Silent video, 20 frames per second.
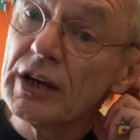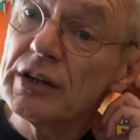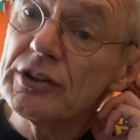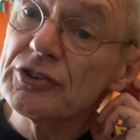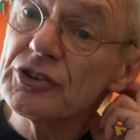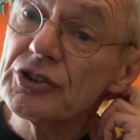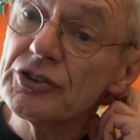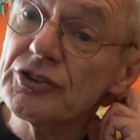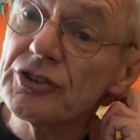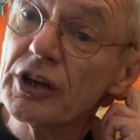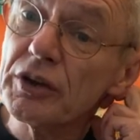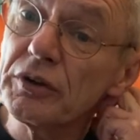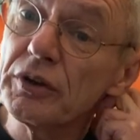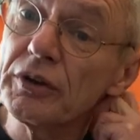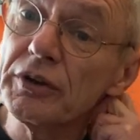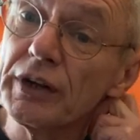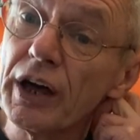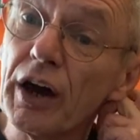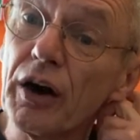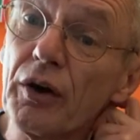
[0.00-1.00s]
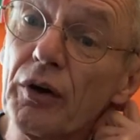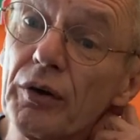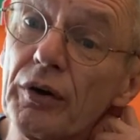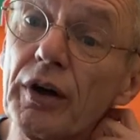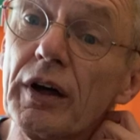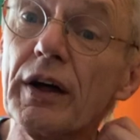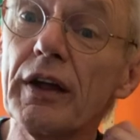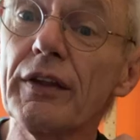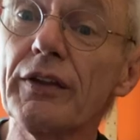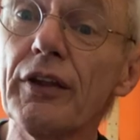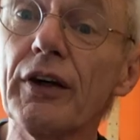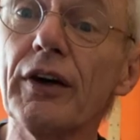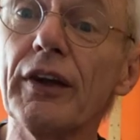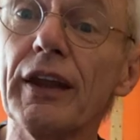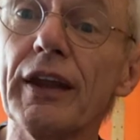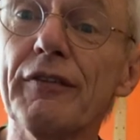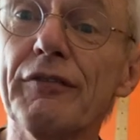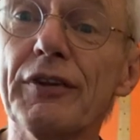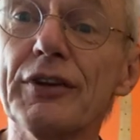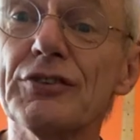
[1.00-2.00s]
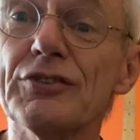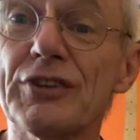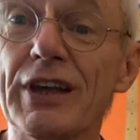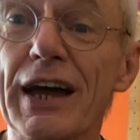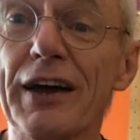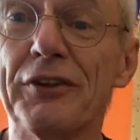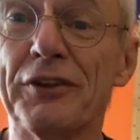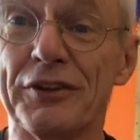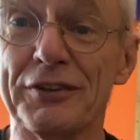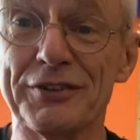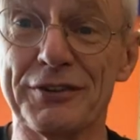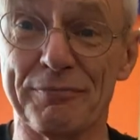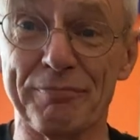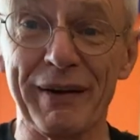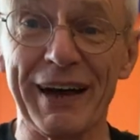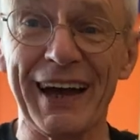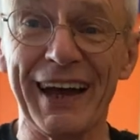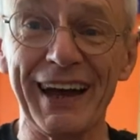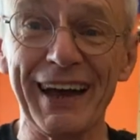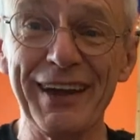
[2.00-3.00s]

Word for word: just so you know that if it sounds bad